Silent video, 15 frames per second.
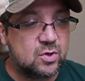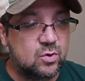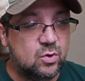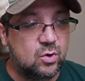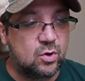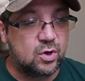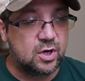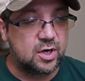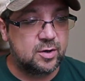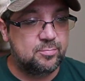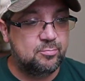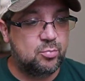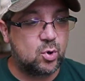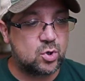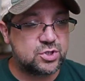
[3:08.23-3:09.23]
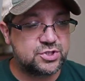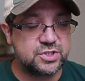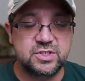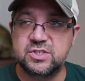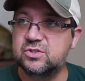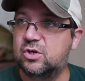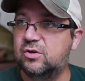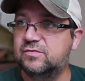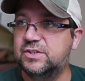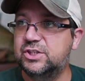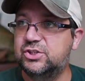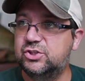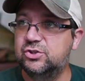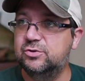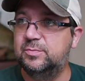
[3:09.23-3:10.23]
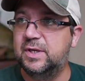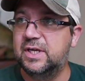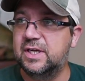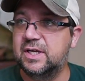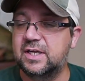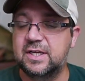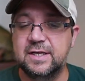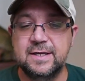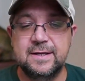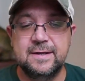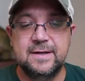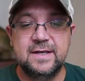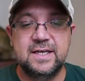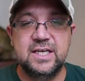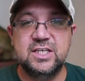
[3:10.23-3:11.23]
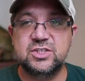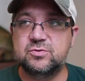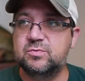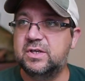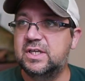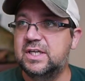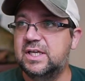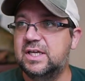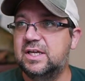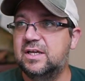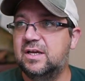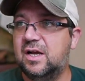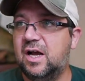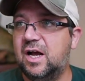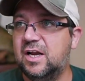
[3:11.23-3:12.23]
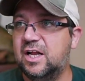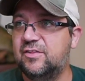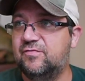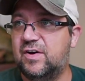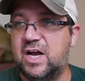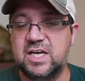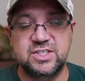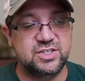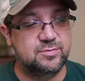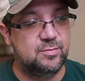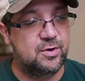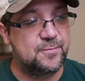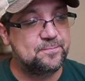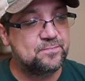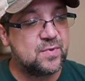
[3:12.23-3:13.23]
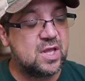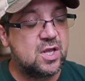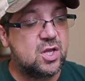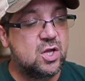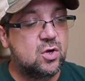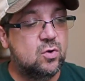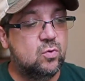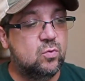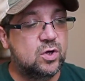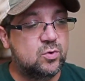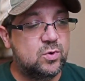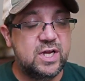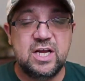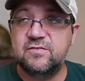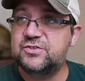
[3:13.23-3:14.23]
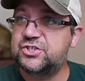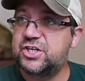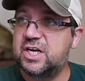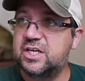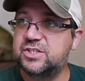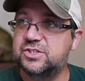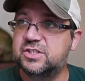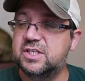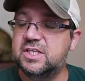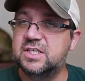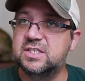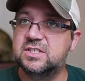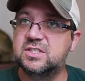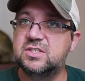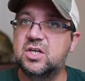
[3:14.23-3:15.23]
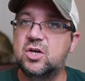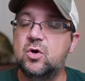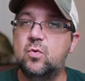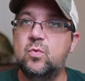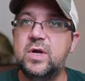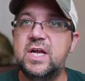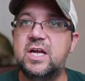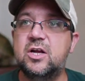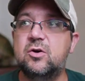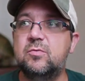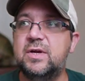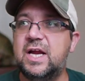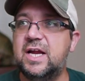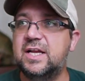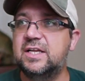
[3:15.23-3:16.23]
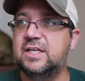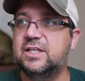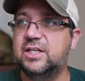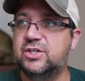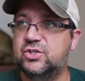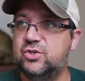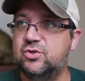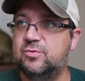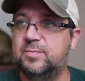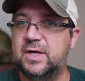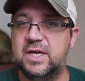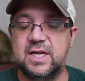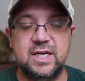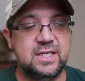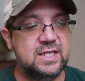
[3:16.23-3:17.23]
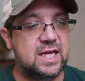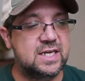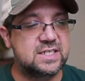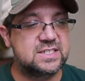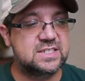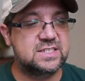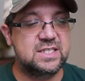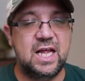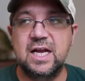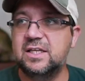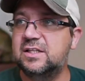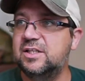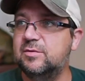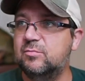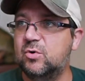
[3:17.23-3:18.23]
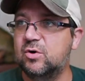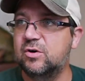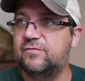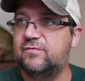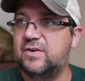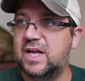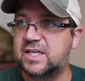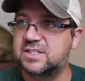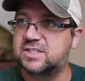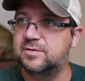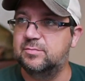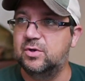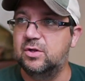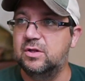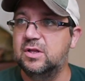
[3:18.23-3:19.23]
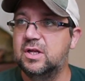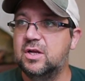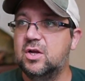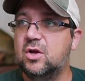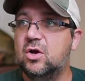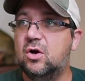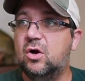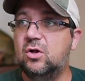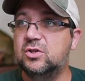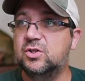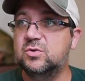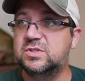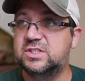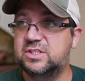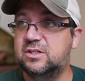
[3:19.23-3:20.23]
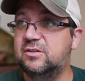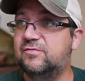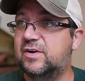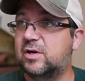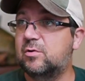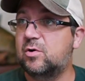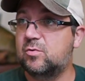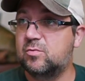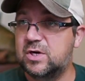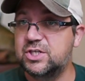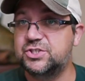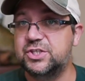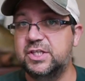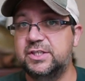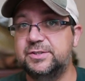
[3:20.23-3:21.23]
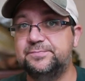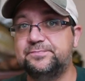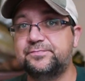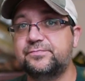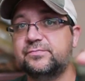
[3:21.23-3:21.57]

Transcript: or portions of the tubing is really unadvisable. What we have changed is we created the tubing that is slightly more flexible, although still very rigid.